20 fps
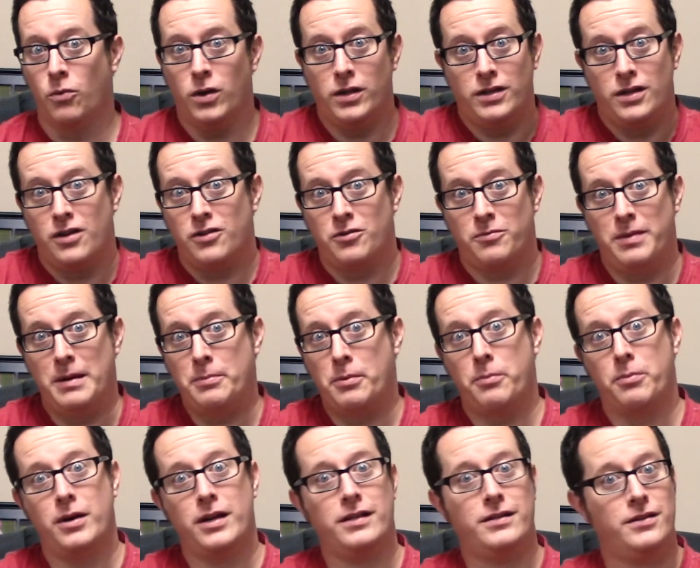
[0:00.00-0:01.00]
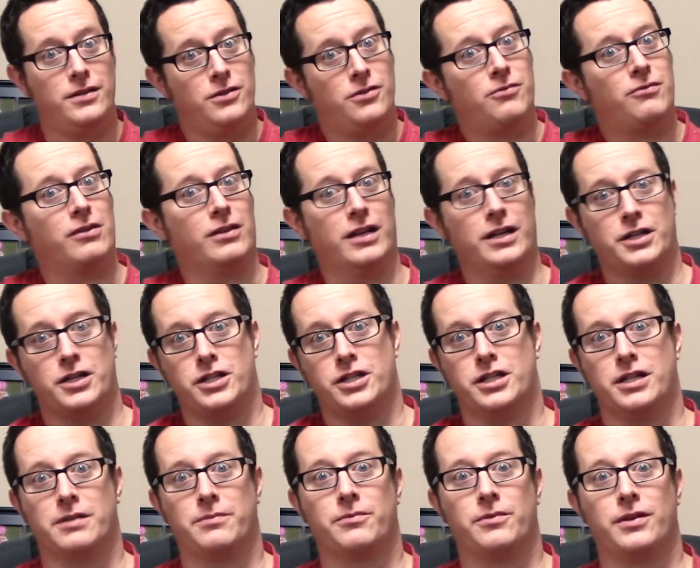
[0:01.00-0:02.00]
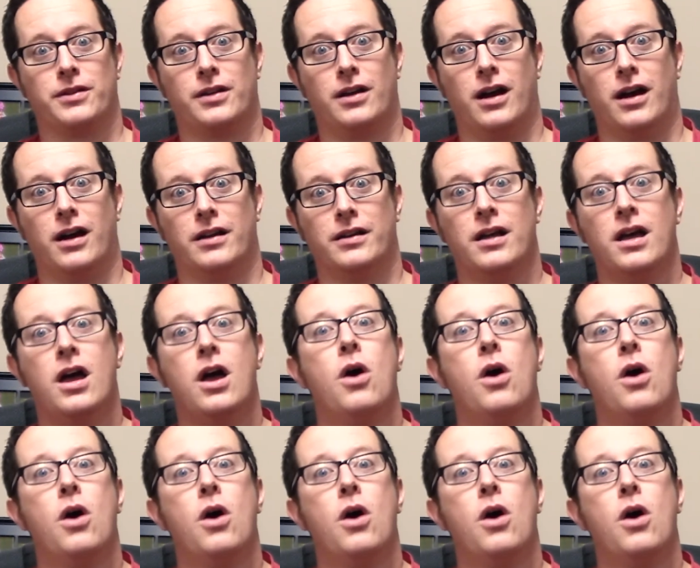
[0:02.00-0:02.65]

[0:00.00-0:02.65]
what do other people bring to your relationship with God?